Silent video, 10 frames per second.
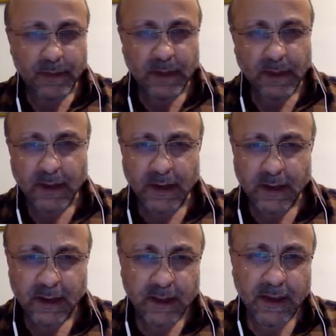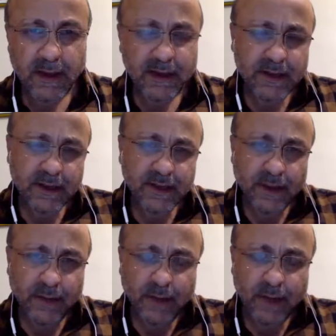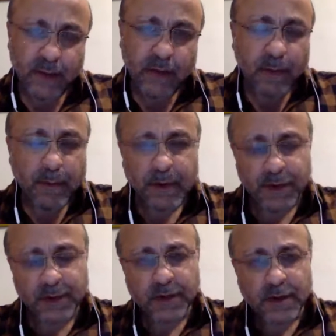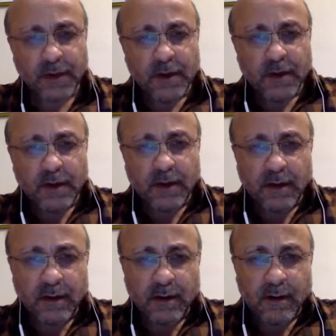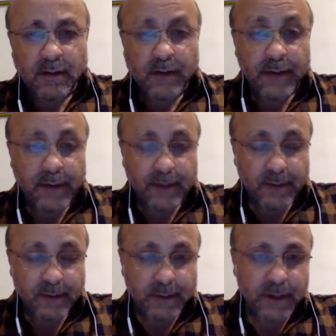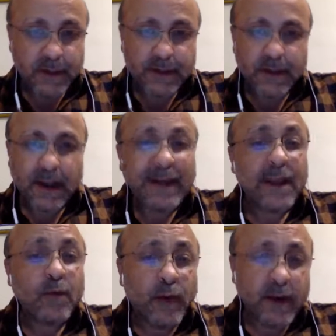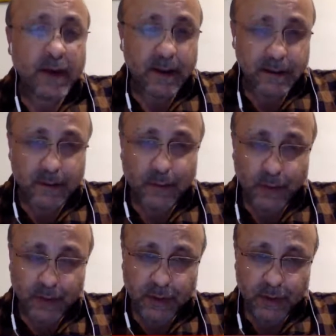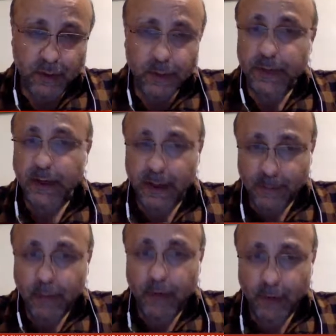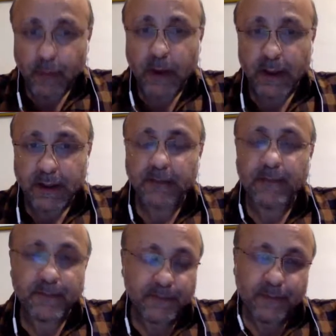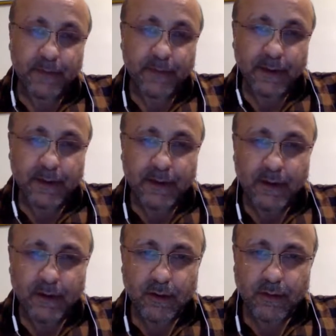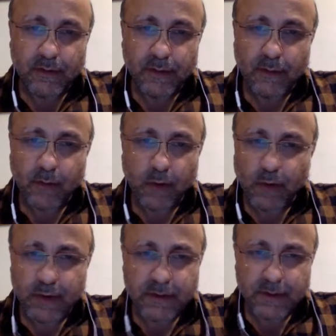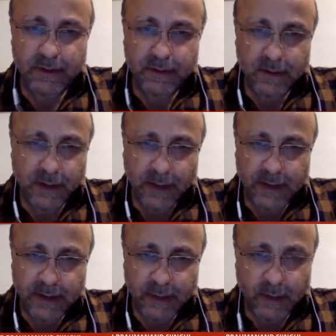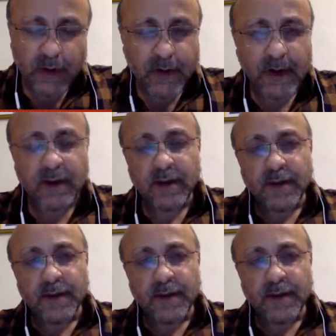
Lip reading: they discussed that, well, they will publish 5,000 prints, and he went and spoke to the shops that I'm going to buy them. The book was at 200.